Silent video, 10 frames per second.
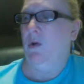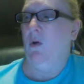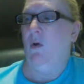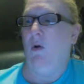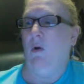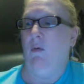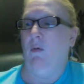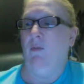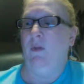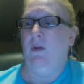are
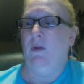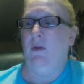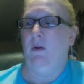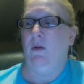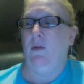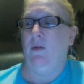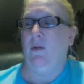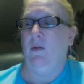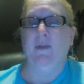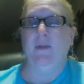the
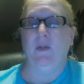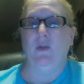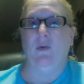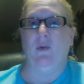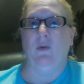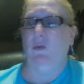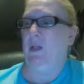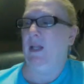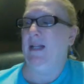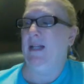types of disorders that are
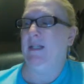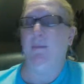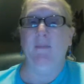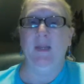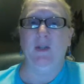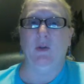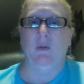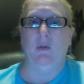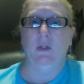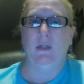related to
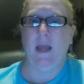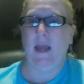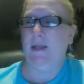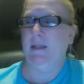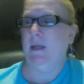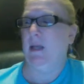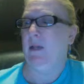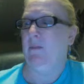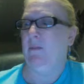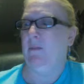mental task and
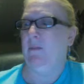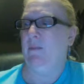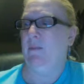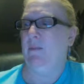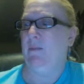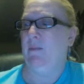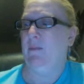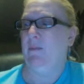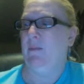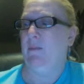
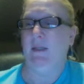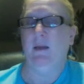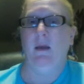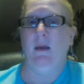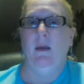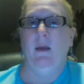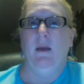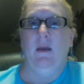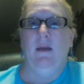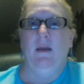processing.
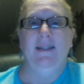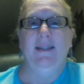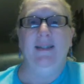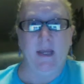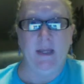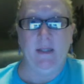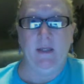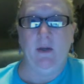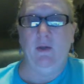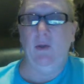
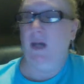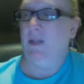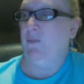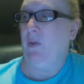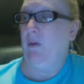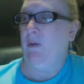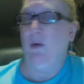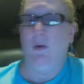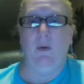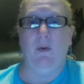Dyslexia, you guys have probably
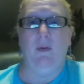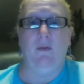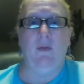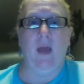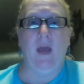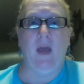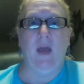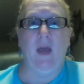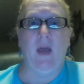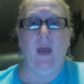heard that term
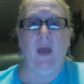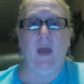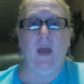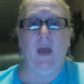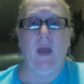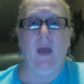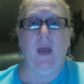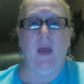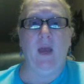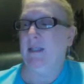before, is
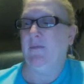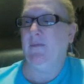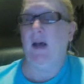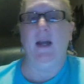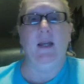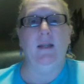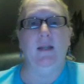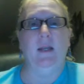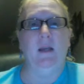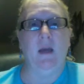classified as
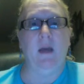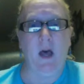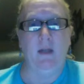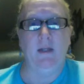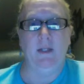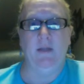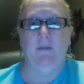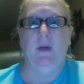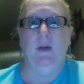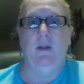a cognitive
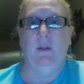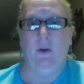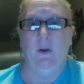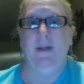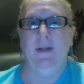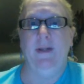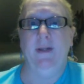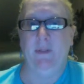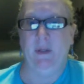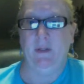learning
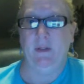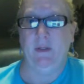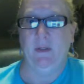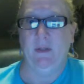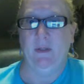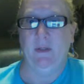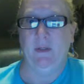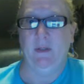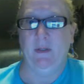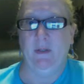disability.
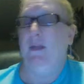And